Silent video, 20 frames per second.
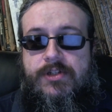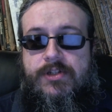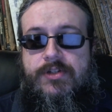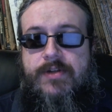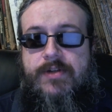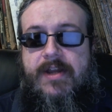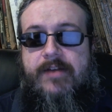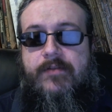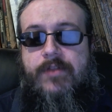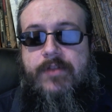
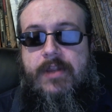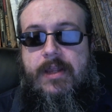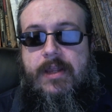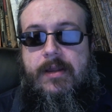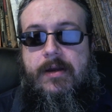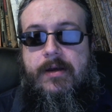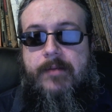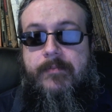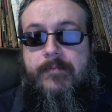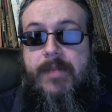that you have
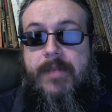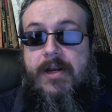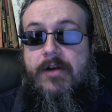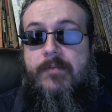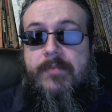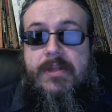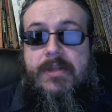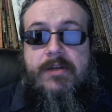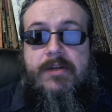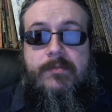the
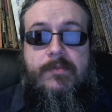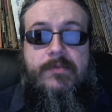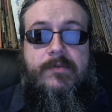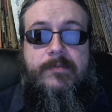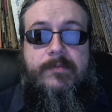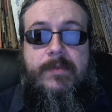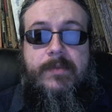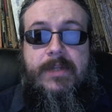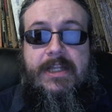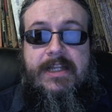bare
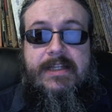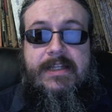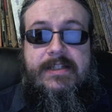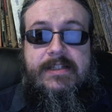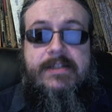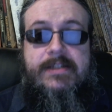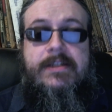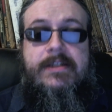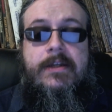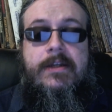minimum, at
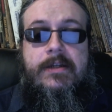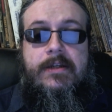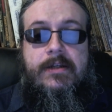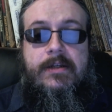least,